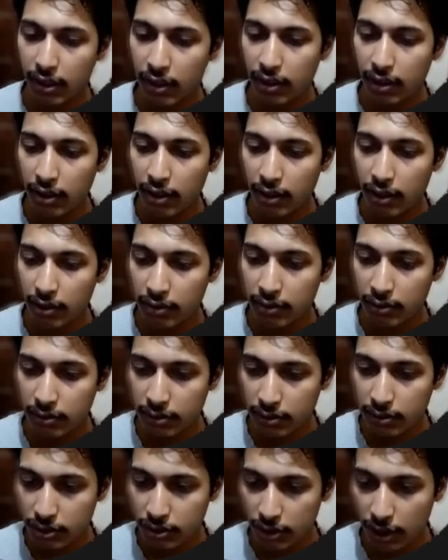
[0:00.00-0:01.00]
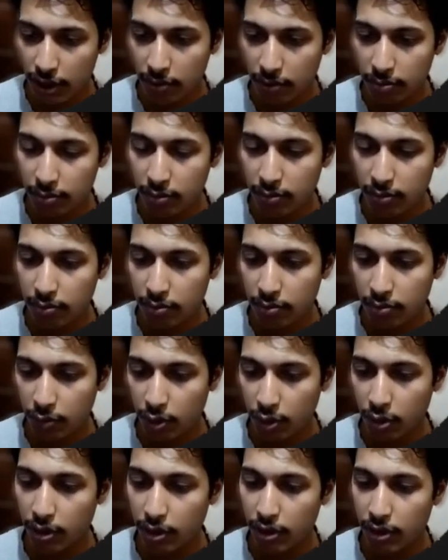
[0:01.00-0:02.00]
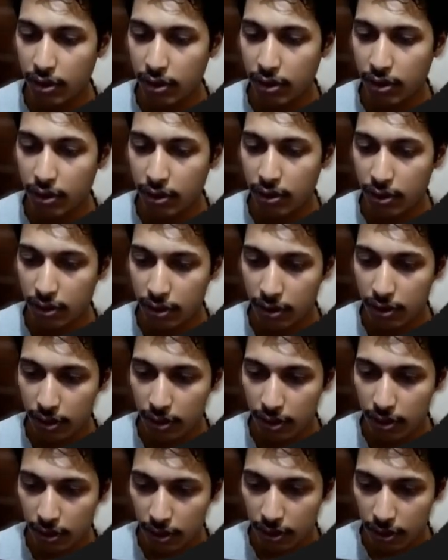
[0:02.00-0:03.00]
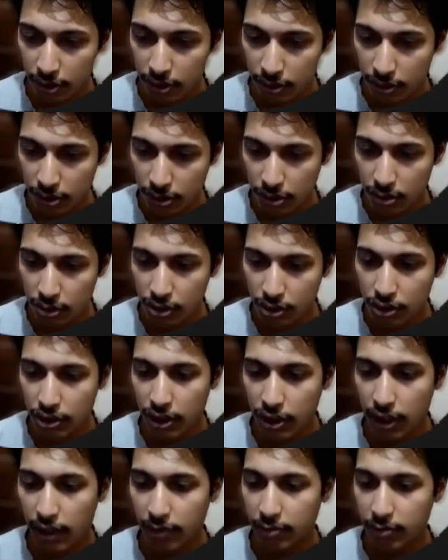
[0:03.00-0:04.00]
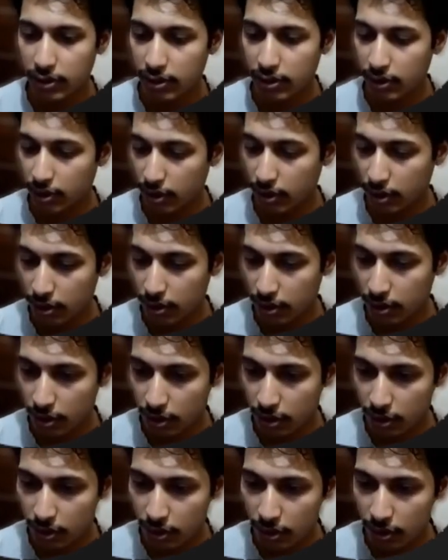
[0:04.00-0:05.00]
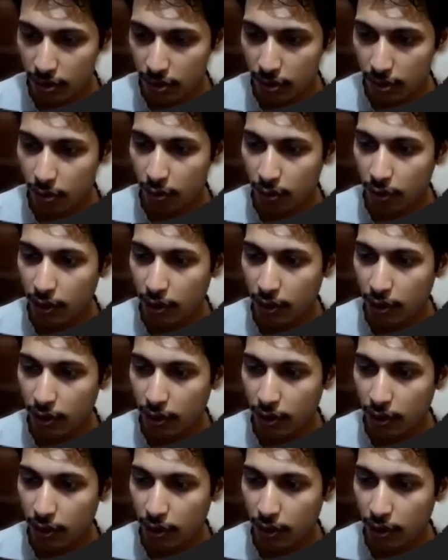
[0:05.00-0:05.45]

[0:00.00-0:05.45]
Syam, Mohan. So actually Syam is the older guy.